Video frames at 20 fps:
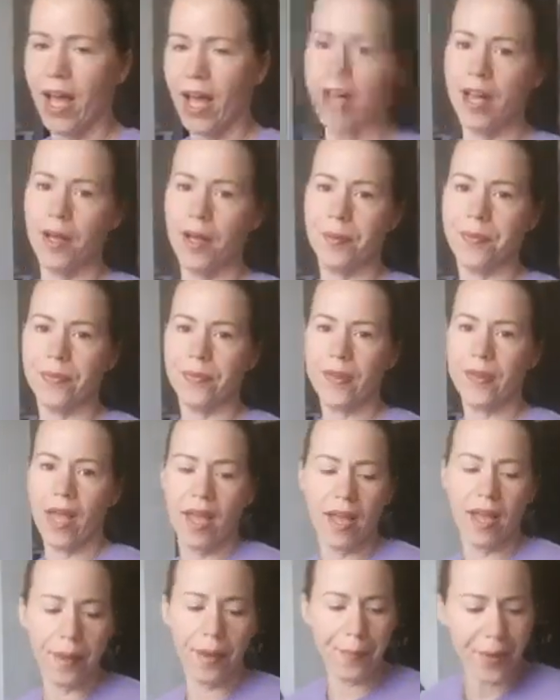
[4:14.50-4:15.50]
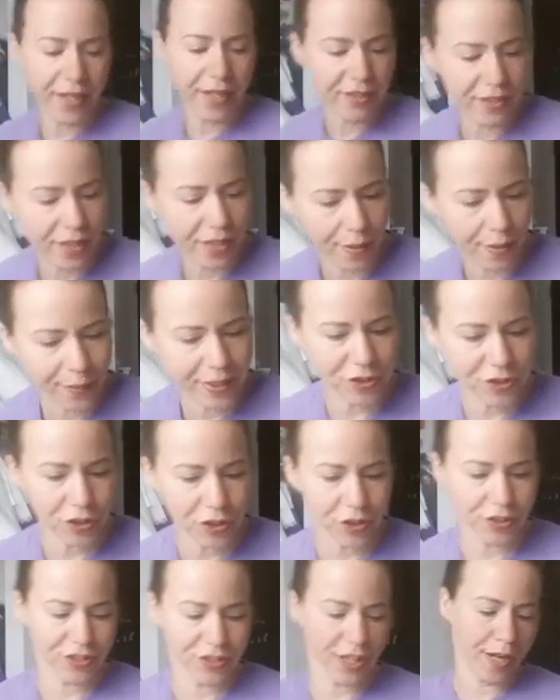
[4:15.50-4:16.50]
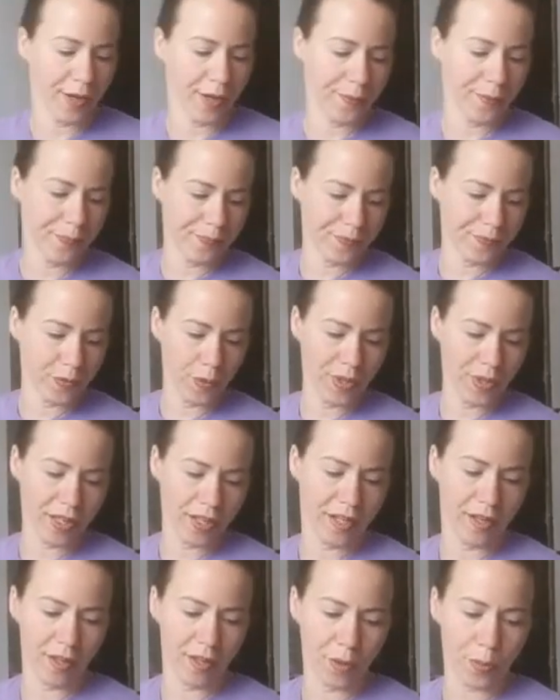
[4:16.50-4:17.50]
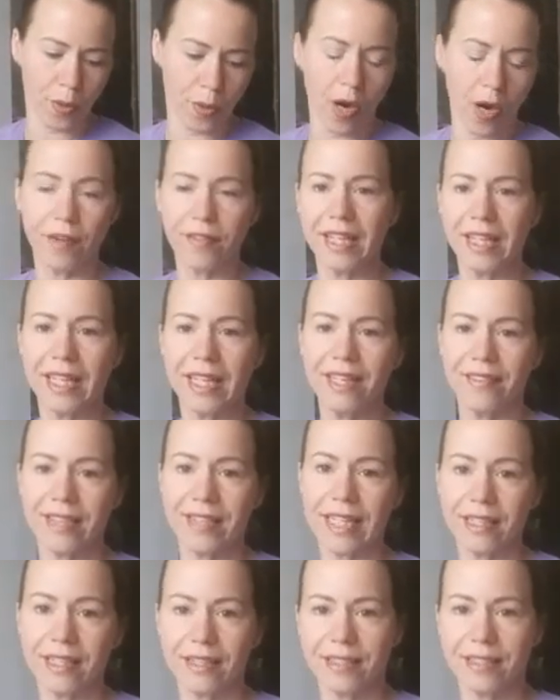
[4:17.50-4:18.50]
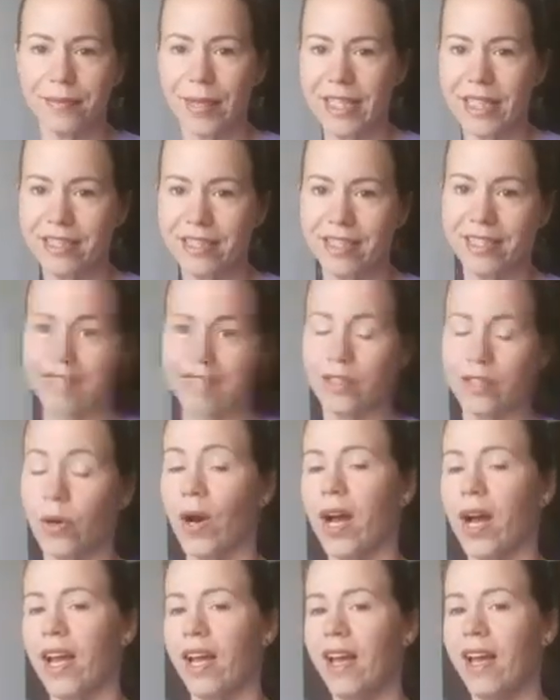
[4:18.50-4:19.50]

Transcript: at my church, I'm what they call a Provident Living Specialist. So